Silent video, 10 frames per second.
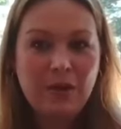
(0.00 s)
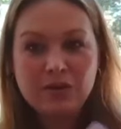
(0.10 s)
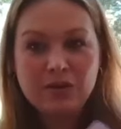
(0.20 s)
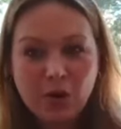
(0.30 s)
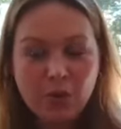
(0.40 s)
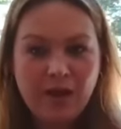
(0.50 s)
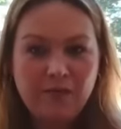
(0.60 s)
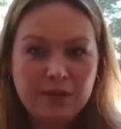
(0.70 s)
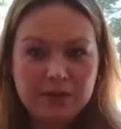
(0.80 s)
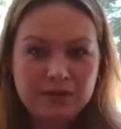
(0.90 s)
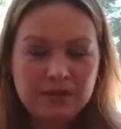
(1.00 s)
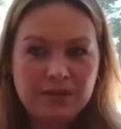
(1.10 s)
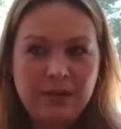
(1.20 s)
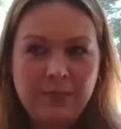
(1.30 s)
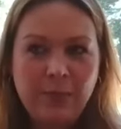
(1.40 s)
and don't have much as
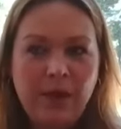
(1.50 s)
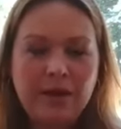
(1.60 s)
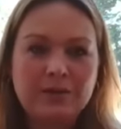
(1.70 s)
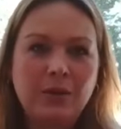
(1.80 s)
an impact.